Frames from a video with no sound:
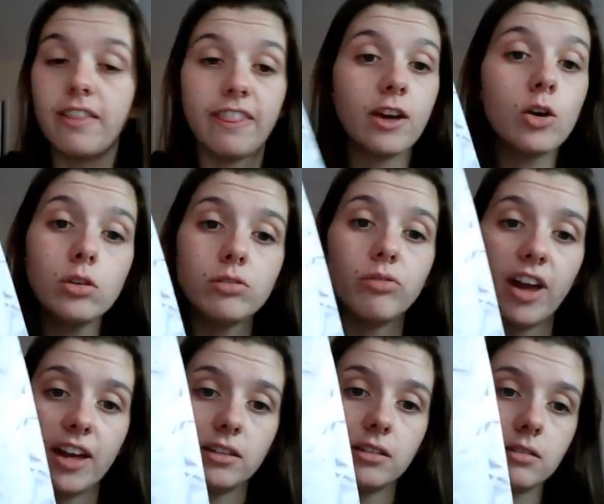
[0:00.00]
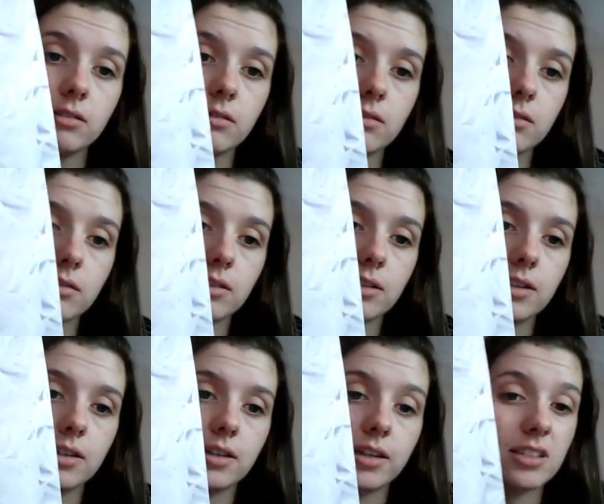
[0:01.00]
the colour red
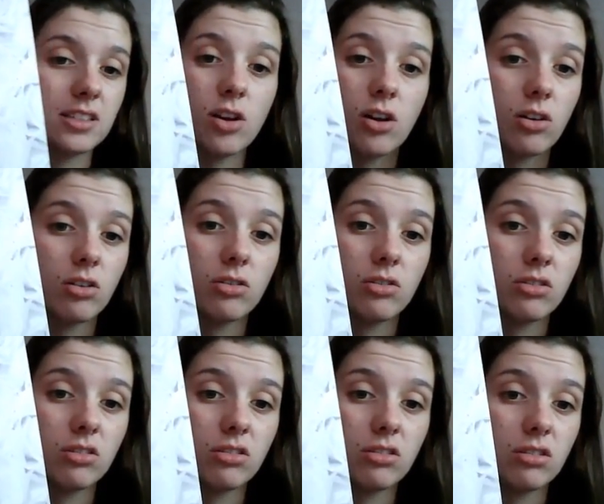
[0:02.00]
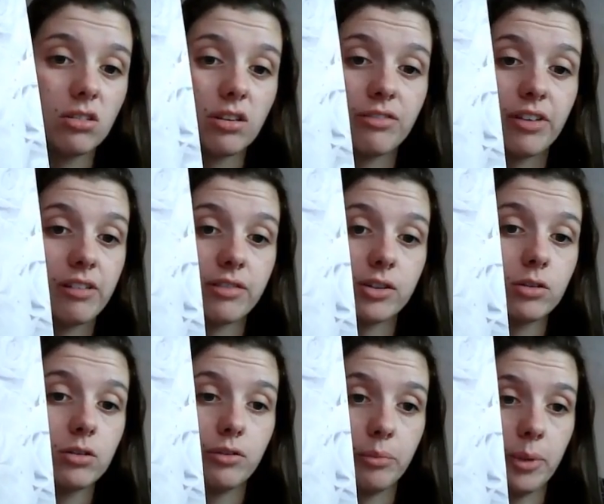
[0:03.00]
is not a favourite
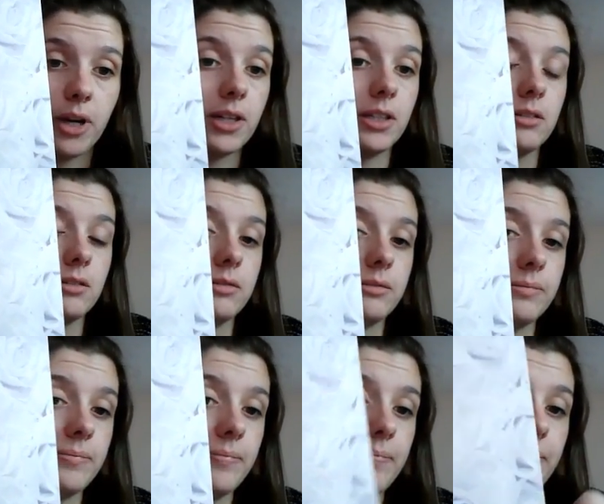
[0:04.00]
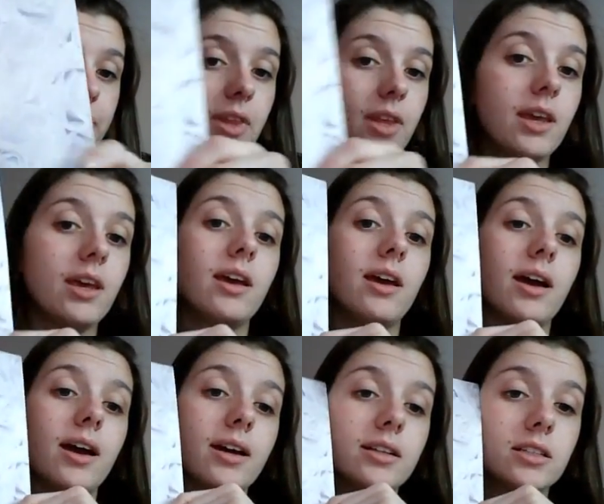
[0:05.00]
colour of mine,
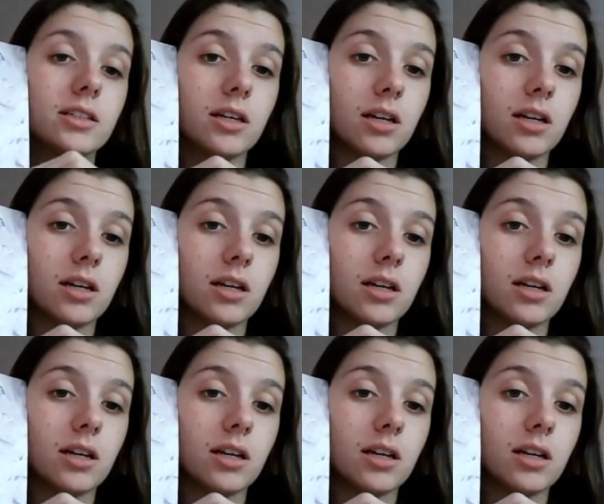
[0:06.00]
and